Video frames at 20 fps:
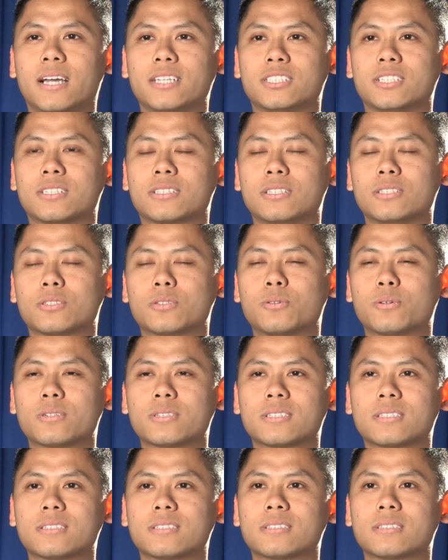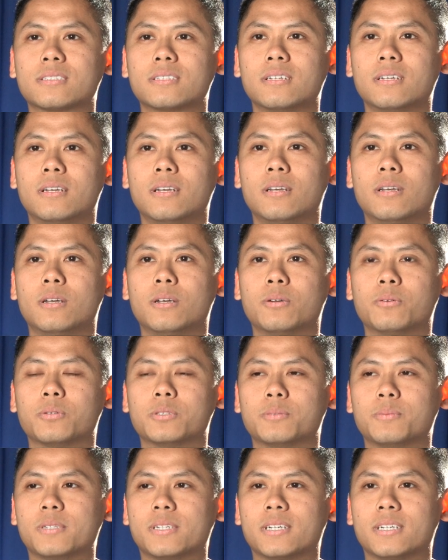I took these courses
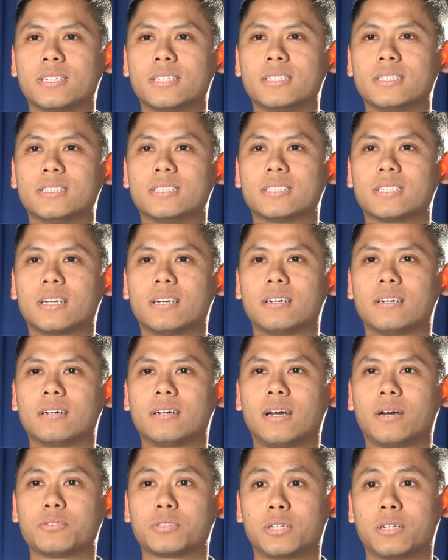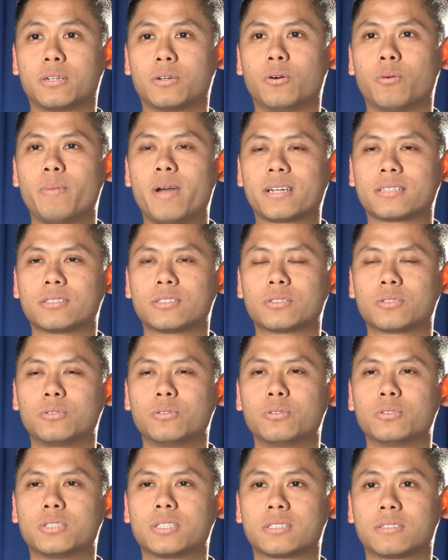was because I was going to go back to
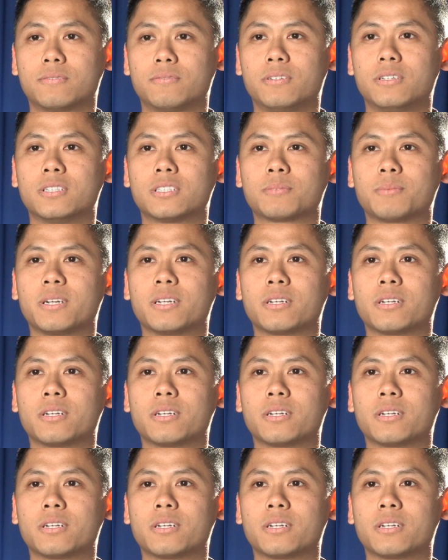school just to finish my